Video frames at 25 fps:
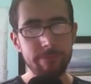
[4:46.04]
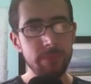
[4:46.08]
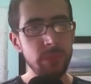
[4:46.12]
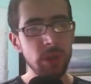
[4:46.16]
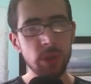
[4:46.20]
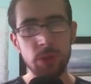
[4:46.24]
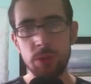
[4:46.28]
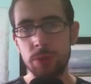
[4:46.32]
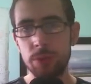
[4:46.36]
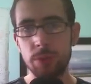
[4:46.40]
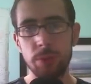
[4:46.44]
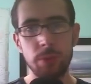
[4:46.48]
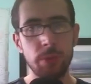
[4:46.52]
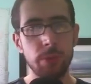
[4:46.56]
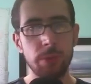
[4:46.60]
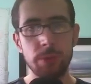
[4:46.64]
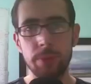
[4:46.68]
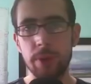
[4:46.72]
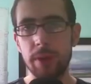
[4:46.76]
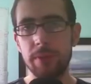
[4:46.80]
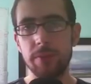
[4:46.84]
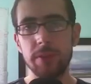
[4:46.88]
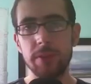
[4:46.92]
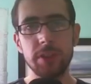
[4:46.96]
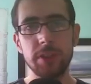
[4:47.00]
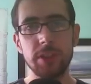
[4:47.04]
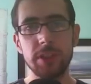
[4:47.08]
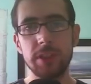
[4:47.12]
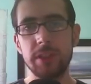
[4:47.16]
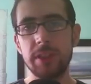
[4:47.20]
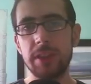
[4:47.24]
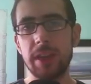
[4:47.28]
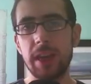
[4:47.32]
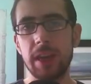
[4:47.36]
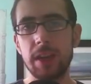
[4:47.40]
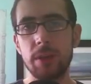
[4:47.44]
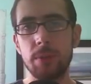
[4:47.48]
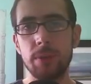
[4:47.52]
whatever the
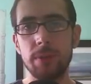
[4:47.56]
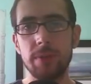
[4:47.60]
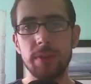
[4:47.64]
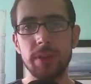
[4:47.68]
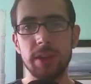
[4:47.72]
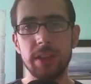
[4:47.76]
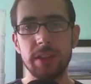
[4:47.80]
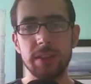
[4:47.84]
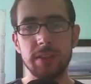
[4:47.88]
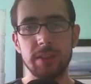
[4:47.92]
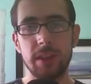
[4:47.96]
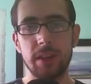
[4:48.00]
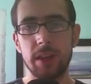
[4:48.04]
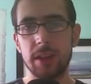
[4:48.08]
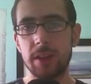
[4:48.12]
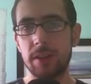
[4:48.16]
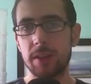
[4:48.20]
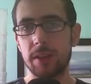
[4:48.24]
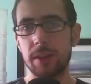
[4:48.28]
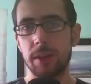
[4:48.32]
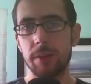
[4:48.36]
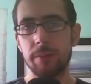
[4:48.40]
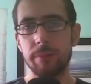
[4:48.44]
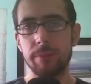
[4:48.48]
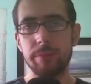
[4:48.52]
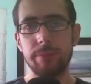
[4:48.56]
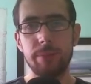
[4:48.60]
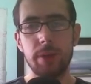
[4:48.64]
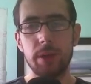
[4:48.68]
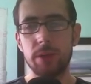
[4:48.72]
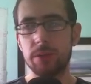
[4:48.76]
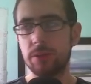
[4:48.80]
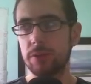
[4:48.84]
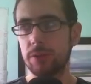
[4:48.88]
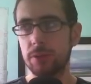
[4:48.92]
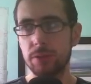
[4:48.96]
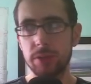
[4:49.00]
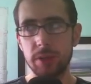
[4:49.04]
GTK equivalent is, like
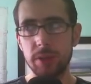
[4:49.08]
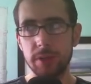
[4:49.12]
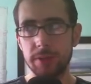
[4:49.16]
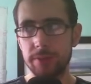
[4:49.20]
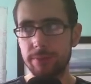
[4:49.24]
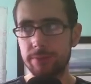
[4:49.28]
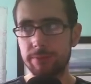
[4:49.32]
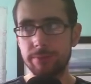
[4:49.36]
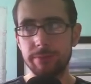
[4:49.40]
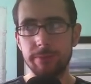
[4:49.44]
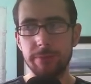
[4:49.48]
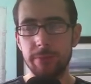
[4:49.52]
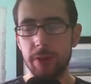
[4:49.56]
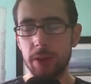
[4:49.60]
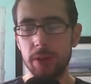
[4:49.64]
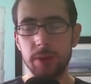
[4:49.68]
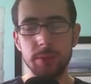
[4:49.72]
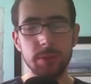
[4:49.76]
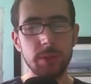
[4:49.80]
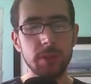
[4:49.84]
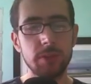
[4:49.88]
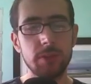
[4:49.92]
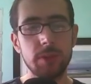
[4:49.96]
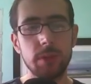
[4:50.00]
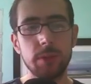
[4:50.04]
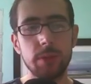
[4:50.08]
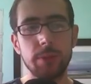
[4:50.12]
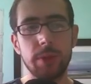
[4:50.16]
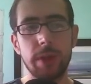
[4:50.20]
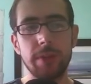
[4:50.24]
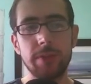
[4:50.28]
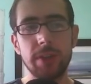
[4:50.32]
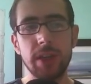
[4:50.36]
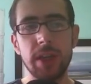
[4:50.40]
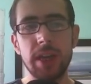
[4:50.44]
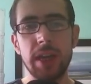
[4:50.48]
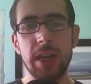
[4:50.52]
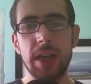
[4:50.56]
Pulse Audio volume control or
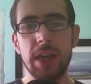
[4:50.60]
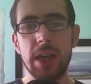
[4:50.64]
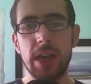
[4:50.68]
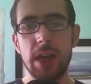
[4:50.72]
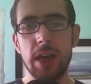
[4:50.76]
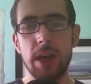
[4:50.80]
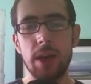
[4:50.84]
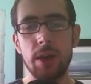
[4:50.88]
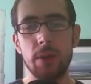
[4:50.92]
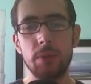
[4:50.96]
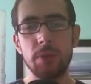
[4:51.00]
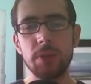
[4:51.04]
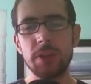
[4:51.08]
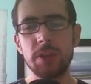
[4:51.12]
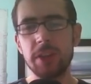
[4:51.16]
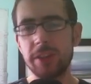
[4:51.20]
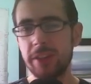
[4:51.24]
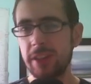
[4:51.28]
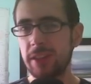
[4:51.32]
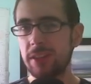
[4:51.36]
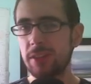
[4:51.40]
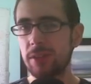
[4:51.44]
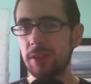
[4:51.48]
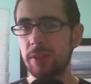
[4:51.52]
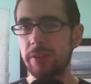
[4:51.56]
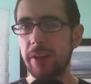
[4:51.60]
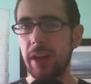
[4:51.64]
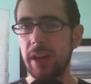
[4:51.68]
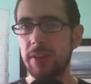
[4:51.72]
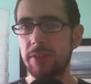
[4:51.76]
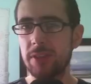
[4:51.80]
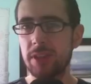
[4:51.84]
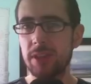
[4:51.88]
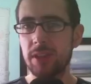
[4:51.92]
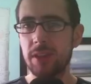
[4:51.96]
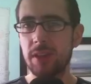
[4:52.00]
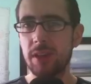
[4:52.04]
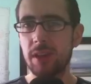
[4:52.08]
whatever, which I did sort of
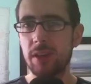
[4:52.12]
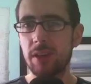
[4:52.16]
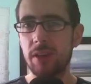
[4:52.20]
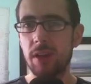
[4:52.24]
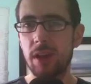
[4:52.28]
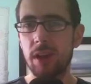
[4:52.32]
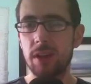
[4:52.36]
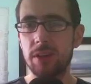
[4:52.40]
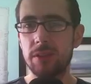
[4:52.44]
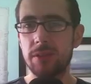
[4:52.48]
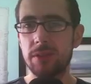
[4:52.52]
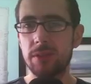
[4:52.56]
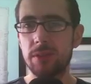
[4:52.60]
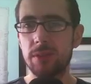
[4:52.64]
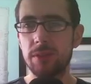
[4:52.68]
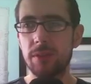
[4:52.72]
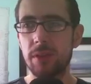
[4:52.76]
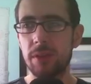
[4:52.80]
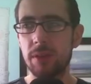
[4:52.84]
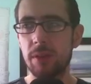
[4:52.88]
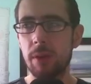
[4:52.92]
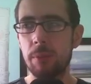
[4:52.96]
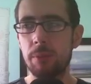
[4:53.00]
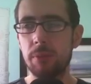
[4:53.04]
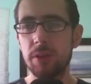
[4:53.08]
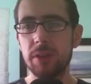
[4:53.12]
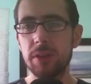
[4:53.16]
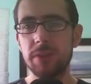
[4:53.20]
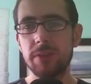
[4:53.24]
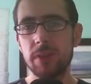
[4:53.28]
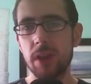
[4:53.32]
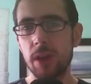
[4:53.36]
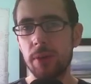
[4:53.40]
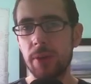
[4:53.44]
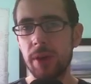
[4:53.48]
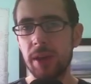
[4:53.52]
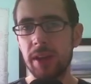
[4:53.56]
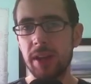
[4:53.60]
have a brief
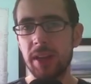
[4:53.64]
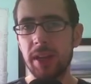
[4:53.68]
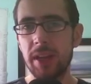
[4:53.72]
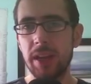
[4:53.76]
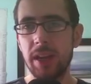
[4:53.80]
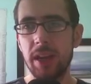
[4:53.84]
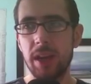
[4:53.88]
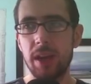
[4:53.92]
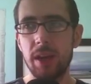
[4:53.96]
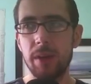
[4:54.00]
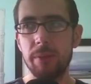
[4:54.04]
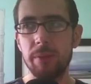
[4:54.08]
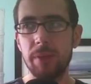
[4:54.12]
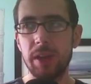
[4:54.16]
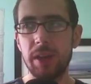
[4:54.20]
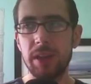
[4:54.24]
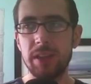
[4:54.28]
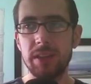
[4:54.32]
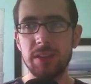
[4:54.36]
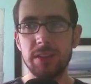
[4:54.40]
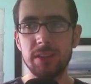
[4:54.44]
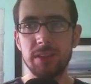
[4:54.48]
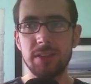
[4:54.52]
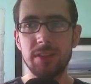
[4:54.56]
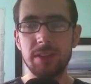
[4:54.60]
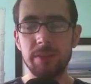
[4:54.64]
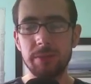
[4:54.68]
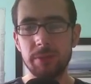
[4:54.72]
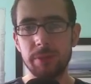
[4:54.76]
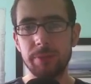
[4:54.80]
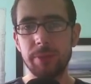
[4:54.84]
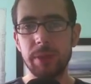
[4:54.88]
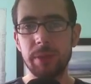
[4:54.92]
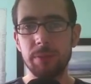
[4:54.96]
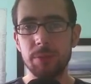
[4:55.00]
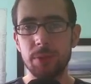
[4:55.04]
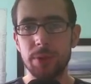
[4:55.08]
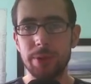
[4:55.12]
go at. It just seemed to
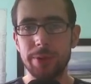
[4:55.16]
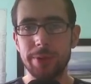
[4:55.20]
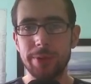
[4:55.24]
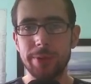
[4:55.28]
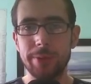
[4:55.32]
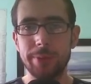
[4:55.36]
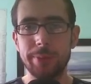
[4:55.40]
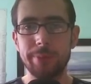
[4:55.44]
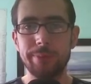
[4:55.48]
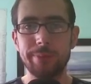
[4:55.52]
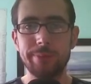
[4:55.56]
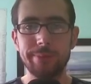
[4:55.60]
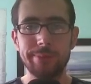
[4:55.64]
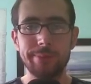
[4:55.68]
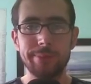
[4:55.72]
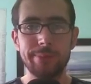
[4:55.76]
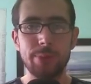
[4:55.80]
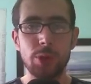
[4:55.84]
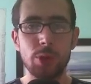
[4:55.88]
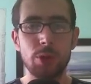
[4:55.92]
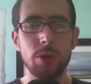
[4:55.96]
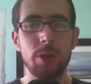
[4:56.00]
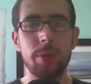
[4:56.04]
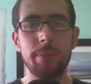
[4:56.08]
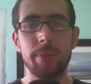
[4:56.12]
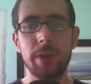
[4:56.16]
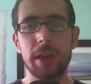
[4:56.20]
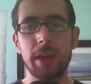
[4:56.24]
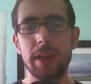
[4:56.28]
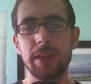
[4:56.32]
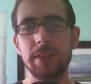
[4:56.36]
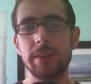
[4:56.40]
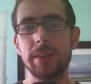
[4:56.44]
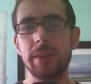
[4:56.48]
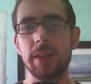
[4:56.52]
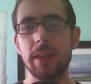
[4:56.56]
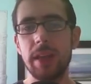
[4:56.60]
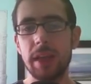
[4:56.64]
be more
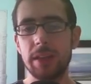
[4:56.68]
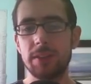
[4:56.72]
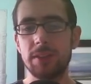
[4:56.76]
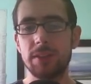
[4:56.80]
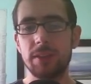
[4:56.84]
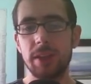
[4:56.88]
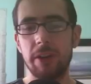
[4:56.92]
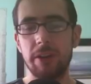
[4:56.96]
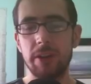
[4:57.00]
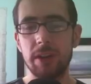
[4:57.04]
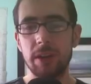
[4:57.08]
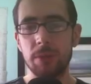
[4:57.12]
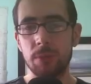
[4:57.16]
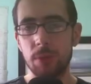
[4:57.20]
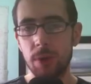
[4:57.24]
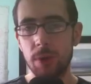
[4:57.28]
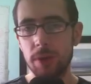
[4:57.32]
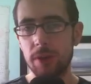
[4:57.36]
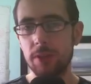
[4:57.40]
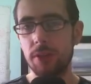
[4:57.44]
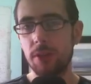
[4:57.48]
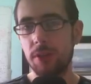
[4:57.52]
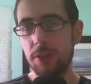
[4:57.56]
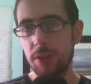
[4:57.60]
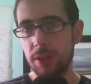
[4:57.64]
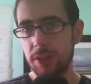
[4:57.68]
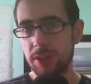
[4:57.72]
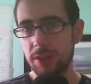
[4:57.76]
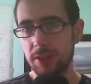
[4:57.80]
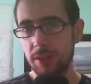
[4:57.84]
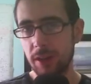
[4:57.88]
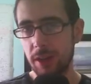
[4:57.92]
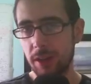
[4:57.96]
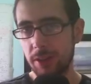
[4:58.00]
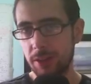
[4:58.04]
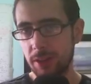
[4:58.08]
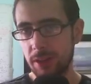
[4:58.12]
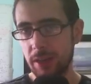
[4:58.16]
complicated than necessary, and one of the things
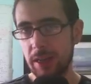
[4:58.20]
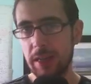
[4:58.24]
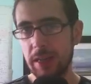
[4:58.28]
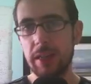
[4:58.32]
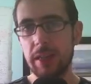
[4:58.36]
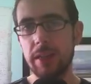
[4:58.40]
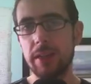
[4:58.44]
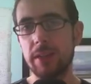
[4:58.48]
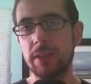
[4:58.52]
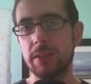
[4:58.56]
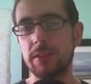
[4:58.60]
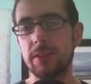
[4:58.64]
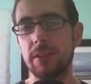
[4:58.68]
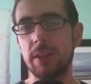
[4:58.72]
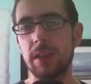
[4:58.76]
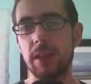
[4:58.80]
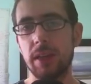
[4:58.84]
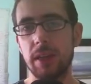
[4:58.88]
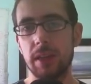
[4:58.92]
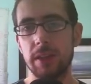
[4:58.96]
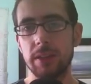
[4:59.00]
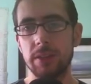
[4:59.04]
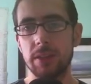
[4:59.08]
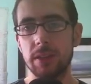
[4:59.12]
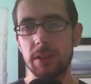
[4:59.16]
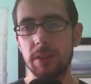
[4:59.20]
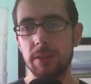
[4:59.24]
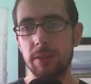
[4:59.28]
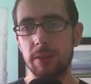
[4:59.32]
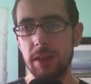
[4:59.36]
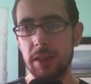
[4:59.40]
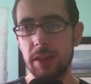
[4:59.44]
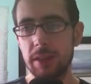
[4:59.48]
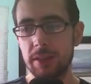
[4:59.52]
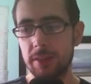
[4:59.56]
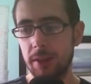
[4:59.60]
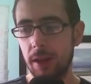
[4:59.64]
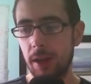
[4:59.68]
that I think Linux as a
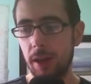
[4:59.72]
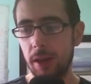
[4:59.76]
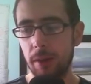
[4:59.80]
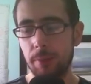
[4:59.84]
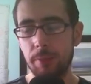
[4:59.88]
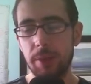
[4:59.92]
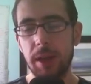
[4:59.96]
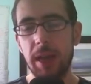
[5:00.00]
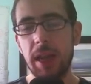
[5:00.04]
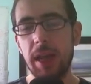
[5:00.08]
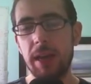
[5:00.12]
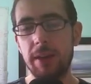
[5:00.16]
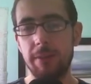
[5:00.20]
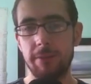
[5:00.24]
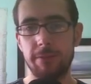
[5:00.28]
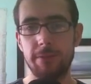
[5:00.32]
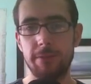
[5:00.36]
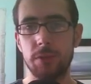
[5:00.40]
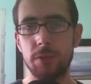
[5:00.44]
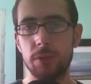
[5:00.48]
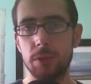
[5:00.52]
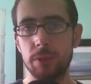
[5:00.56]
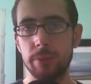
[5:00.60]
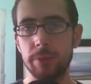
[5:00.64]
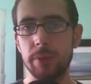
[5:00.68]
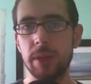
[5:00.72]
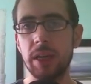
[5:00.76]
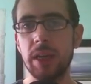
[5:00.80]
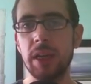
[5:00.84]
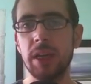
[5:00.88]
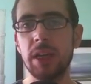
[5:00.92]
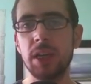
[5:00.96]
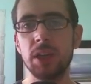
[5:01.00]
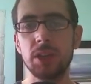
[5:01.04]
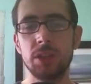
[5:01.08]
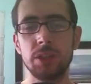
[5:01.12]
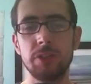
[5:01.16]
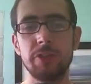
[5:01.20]
entire platform
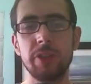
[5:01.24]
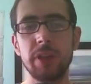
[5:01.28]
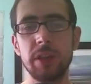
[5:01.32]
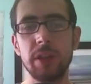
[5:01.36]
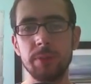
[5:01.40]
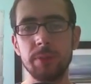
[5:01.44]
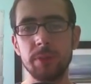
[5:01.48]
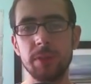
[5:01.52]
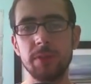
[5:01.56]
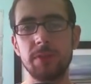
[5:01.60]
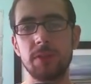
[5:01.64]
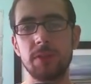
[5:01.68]
should really move